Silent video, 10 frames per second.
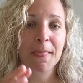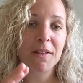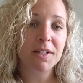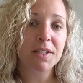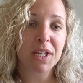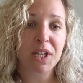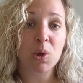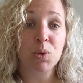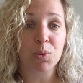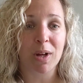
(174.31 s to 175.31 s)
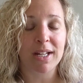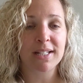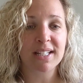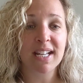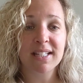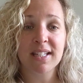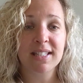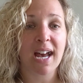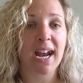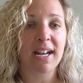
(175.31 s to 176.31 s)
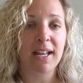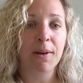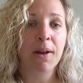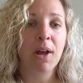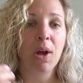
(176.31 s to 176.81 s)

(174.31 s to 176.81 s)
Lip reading: This is a huge one. In today's society,